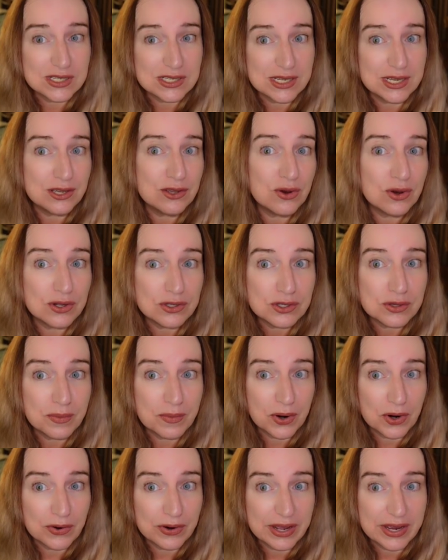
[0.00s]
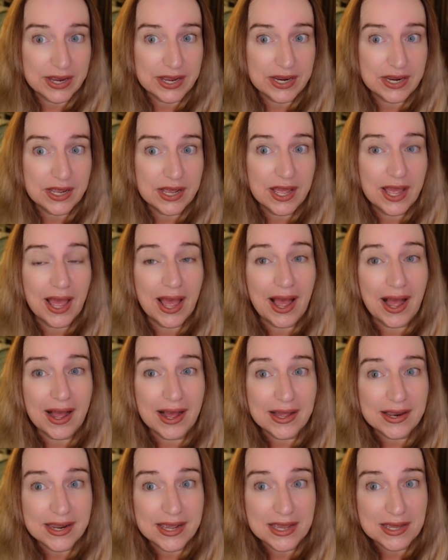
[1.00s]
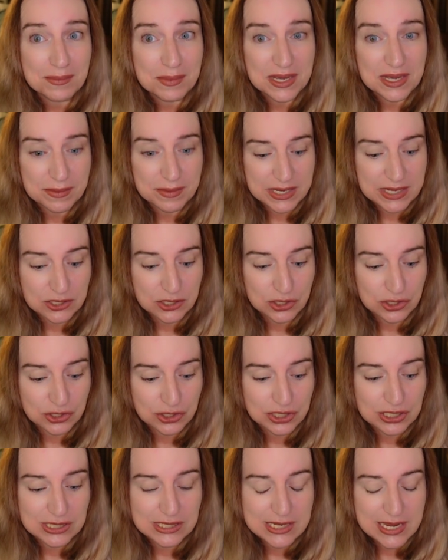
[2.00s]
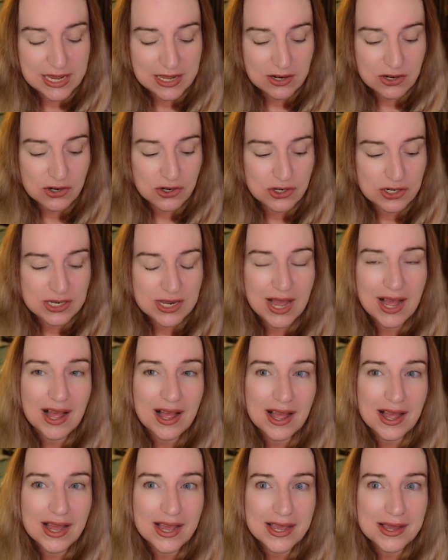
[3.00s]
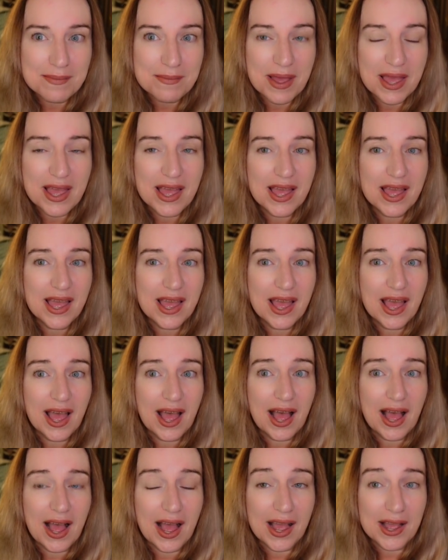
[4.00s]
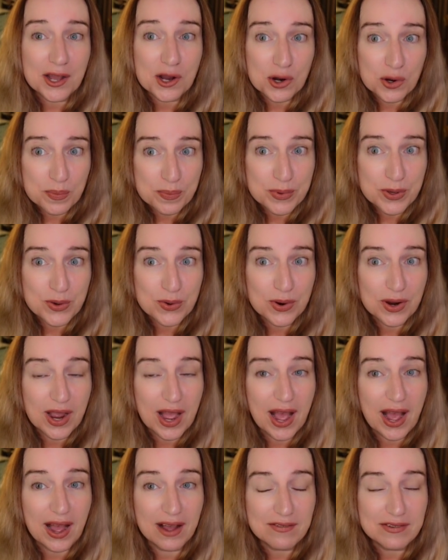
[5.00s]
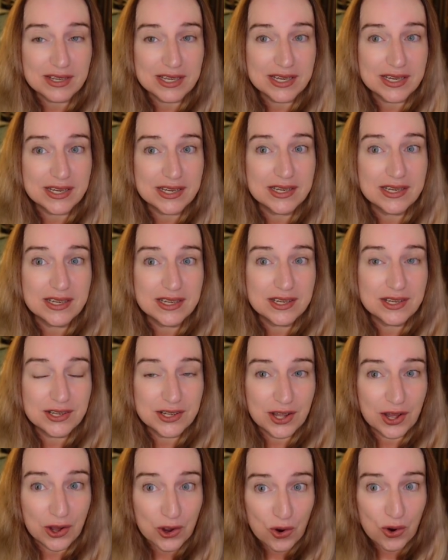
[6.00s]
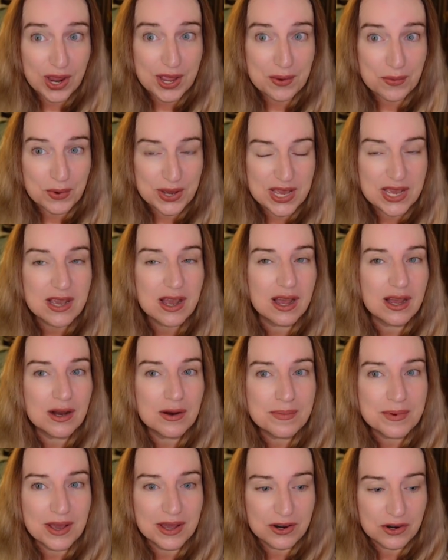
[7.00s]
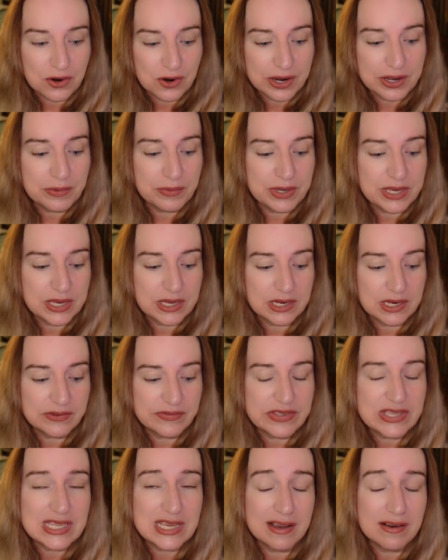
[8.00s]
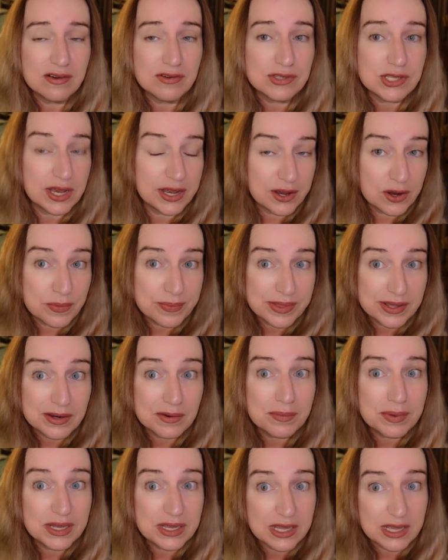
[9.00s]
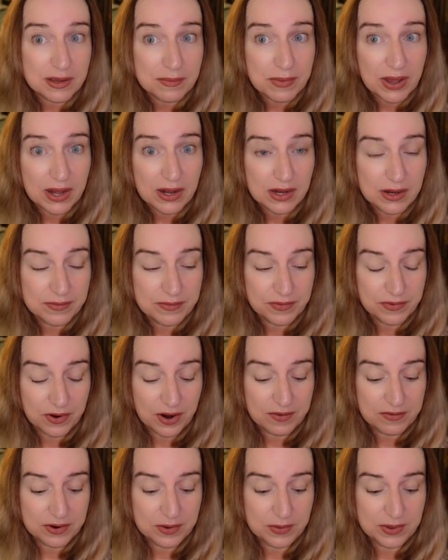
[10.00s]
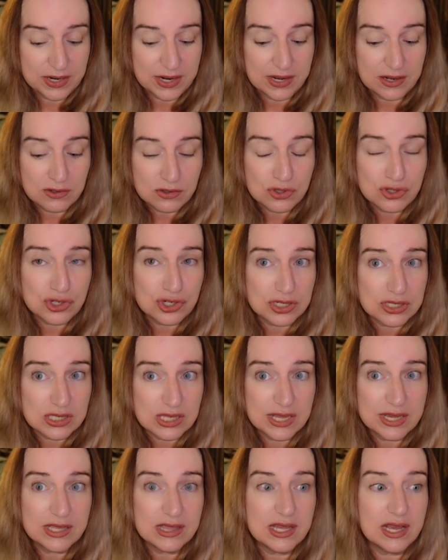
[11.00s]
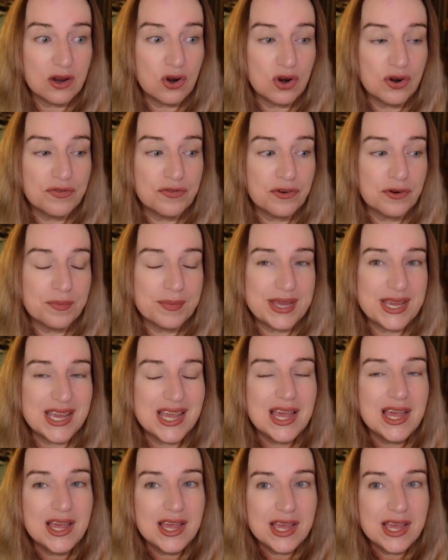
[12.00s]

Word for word: to seeing y'all tomorrow night at eight p m Eastern Standard Time. I hope you are having a great week. I hope you had a great weekend of sales. I hope they are picking back up for everyone else, just like they are for me.